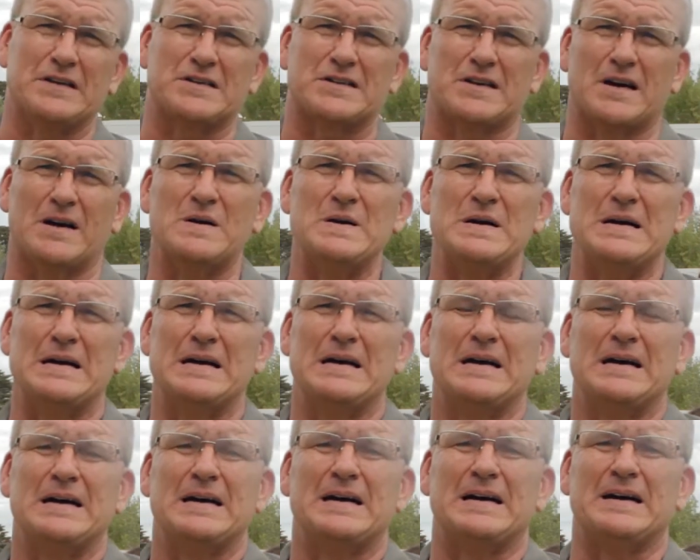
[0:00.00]
years ago,
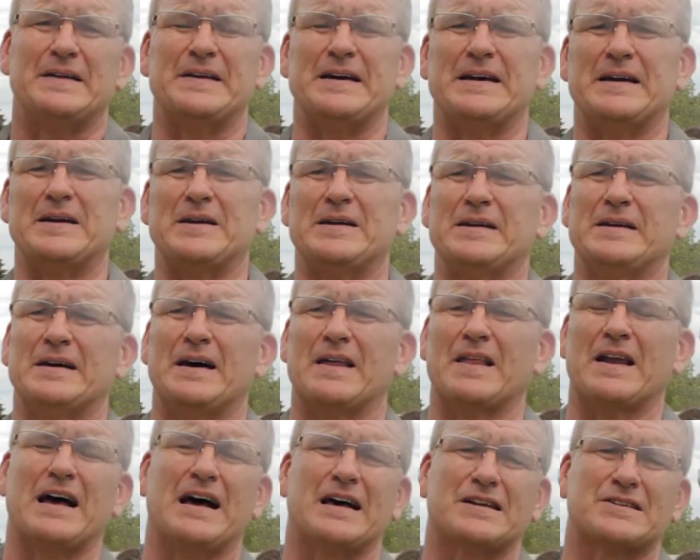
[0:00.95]
and then the
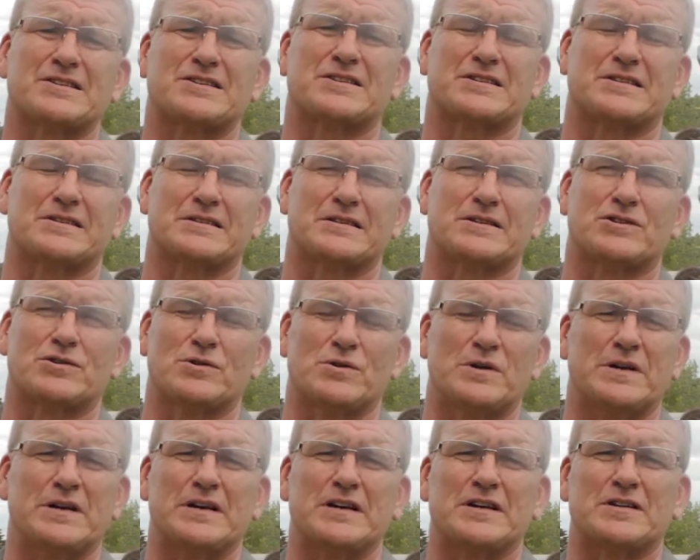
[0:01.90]
last
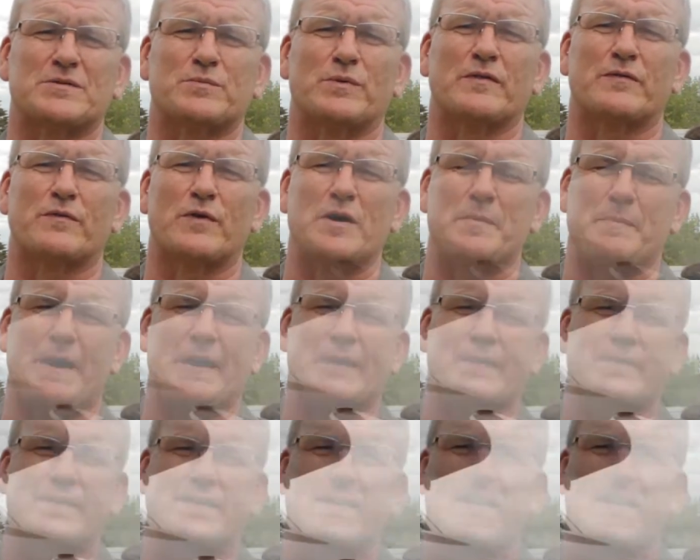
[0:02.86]
2 years we've repainted the